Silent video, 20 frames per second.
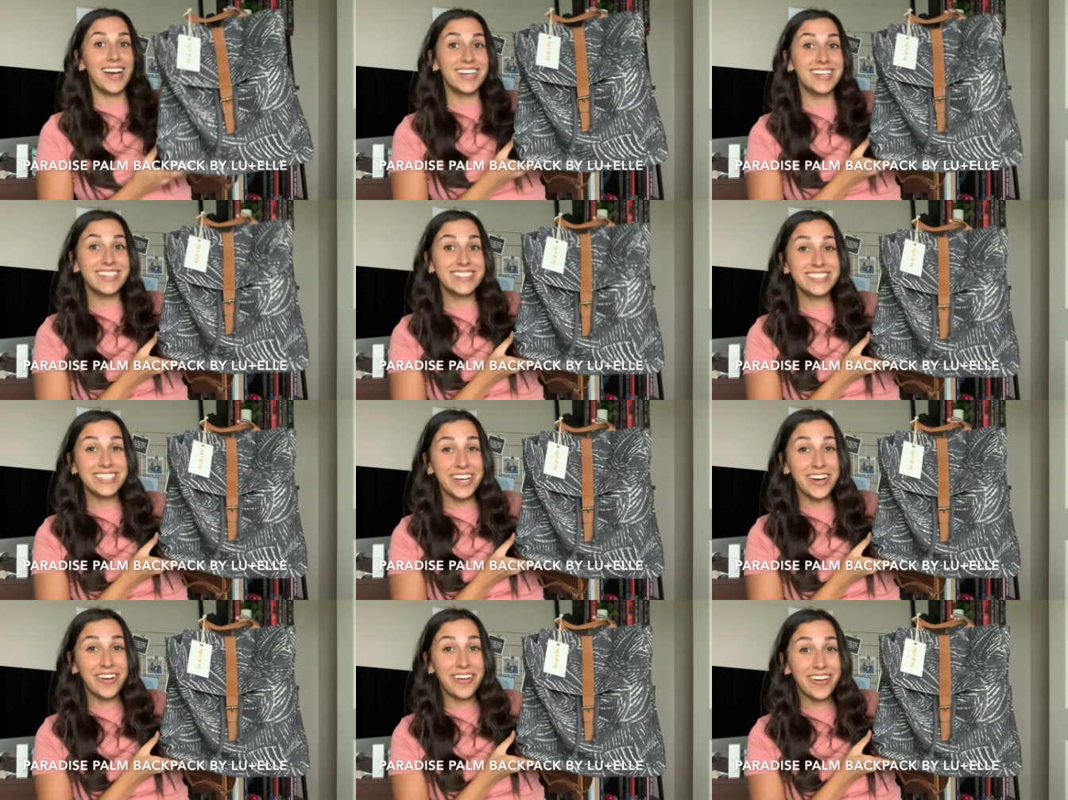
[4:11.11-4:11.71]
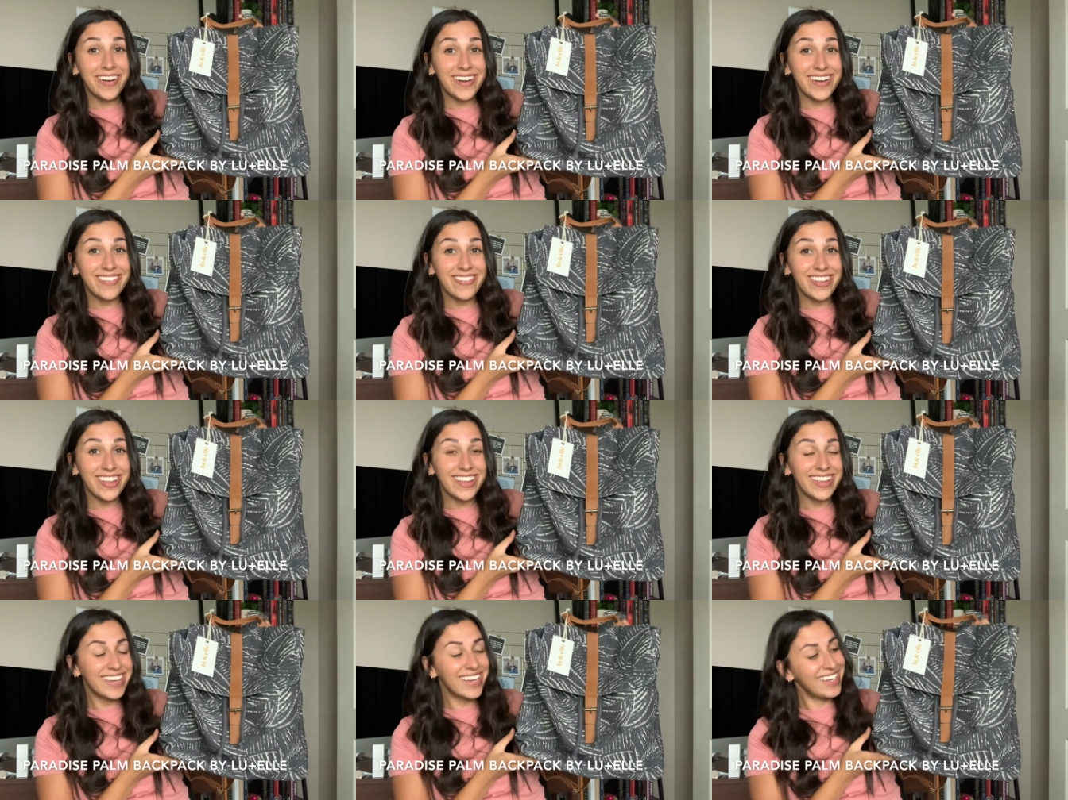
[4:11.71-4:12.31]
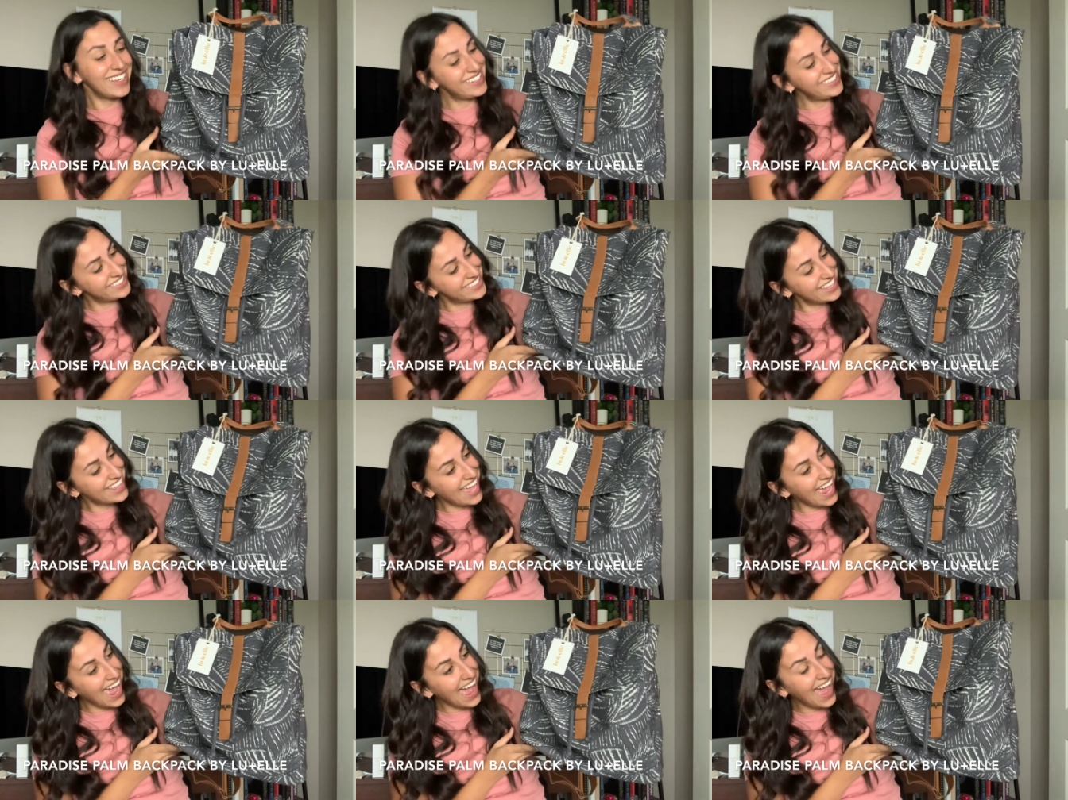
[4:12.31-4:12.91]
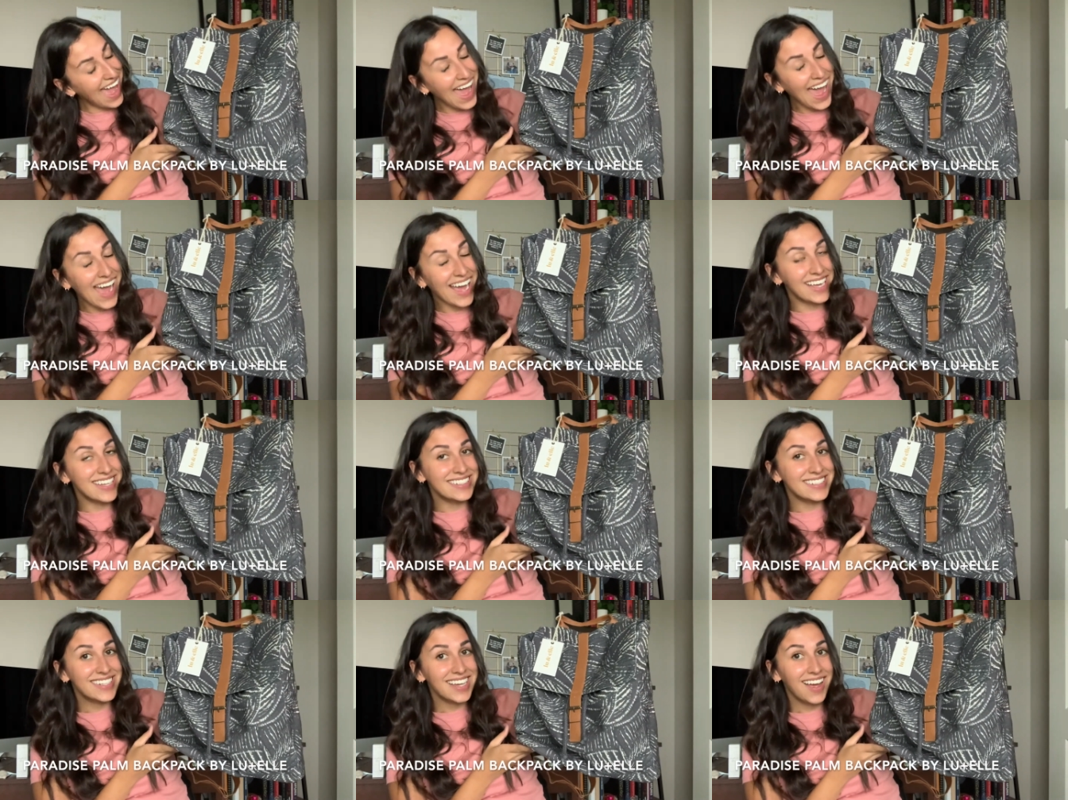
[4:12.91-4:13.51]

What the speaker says: adorable is that?